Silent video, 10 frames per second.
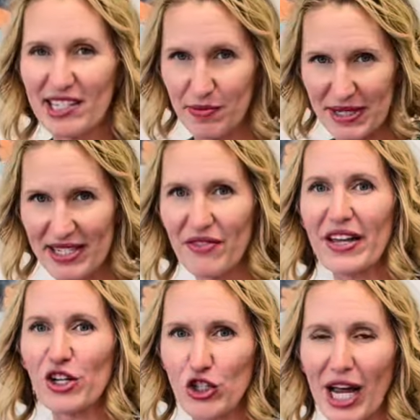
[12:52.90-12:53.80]
a
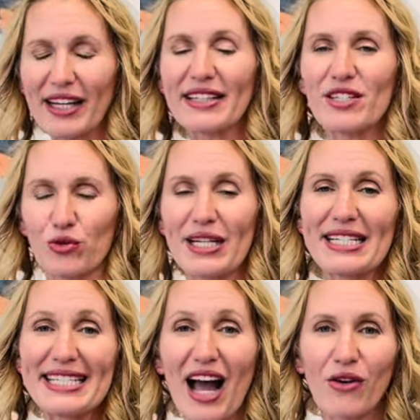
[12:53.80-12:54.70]
specific checklist
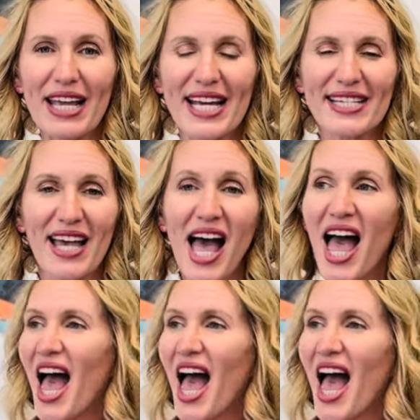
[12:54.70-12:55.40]
written down is